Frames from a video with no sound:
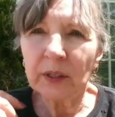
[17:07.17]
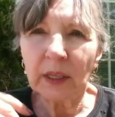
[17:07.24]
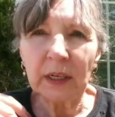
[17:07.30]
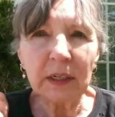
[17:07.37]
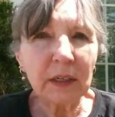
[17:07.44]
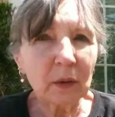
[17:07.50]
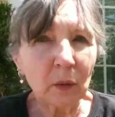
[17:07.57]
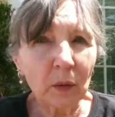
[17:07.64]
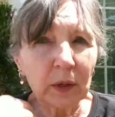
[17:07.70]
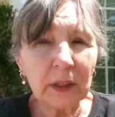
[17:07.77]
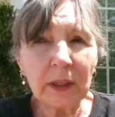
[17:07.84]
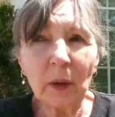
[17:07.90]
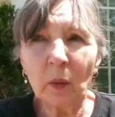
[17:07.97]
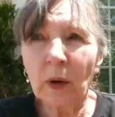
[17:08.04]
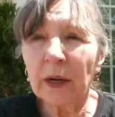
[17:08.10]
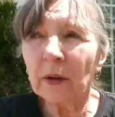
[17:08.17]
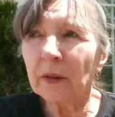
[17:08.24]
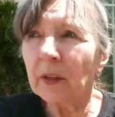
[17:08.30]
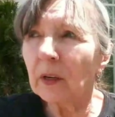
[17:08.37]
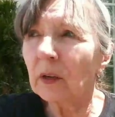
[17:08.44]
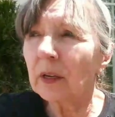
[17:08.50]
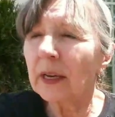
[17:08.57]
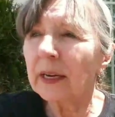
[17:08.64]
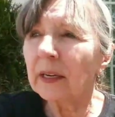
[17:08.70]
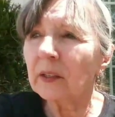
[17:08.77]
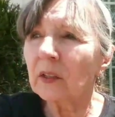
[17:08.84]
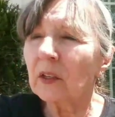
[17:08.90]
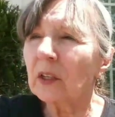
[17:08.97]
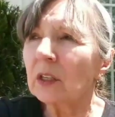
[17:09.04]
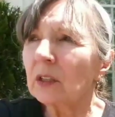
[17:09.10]
They did really well there
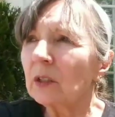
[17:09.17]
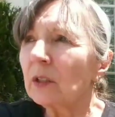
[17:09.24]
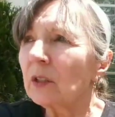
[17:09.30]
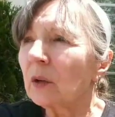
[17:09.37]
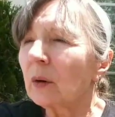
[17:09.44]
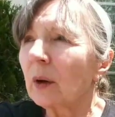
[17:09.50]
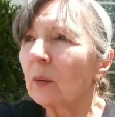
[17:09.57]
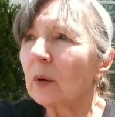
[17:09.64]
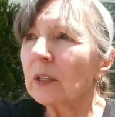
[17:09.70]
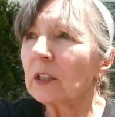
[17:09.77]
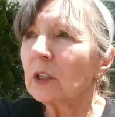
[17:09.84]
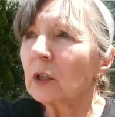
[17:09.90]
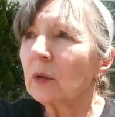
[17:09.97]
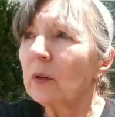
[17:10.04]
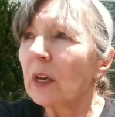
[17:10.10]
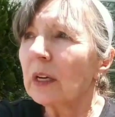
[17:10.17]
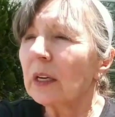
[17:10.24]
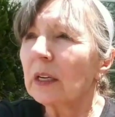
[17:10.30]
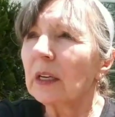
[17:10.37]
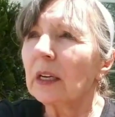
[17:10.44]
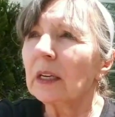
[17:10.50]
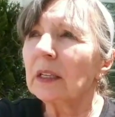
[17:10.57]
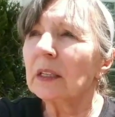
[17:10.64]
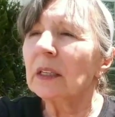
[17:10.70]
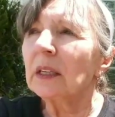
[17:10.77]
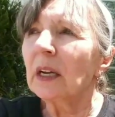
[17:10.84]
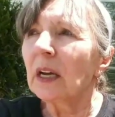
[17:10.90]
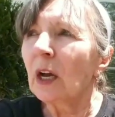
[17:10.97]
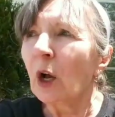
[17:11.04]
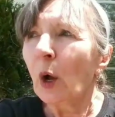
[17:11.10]
last year, so I want to do that again.
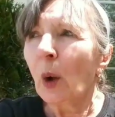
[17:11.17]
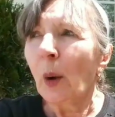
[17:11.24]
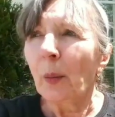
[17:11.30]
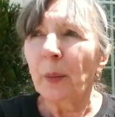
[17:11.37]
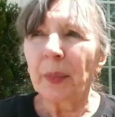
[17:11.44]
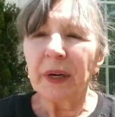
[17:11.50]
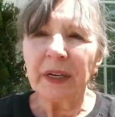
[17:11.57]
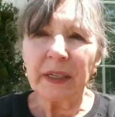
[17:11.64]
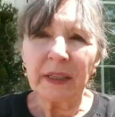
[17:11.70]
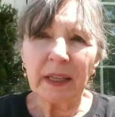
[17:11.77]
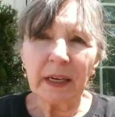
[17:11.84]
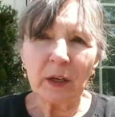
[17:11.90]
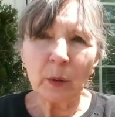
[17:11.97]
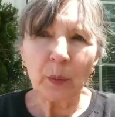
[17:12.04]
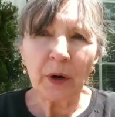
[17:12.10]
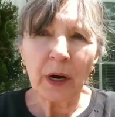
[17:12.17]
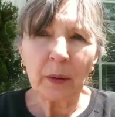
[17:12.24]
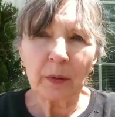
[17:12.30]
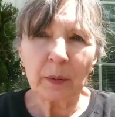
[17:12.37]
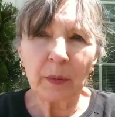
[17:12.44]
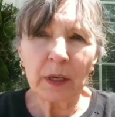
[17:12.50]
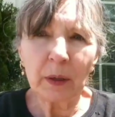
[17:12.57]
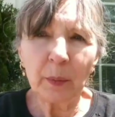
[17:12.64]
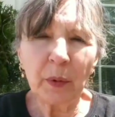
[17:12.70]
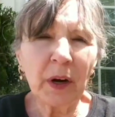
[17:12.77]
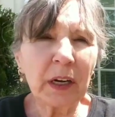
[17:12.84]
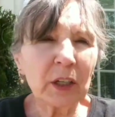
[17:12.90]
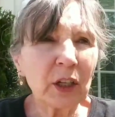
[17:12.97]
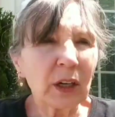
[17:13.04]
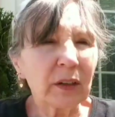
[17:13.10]
But that'll probably be a
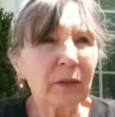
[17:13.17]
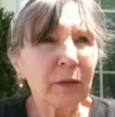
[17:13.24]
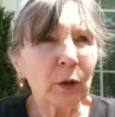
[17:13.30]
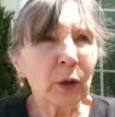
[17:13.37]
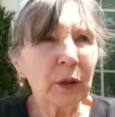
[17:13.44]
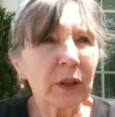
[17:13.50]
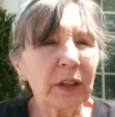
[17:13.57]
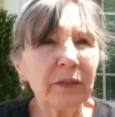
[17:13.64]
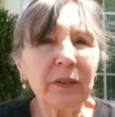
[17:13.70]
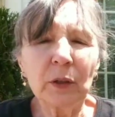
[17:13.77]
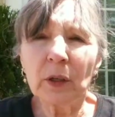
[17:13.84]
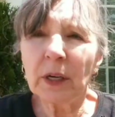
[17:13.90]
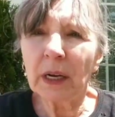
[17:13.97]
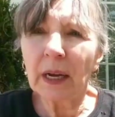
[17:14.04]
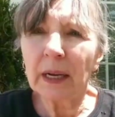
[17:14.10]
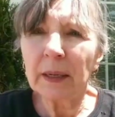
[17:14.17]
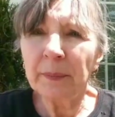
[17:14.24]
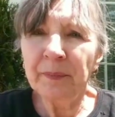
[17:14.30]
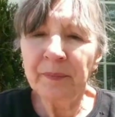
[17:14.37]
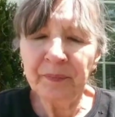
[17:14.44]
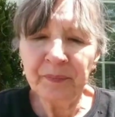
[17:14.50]
project for a different day.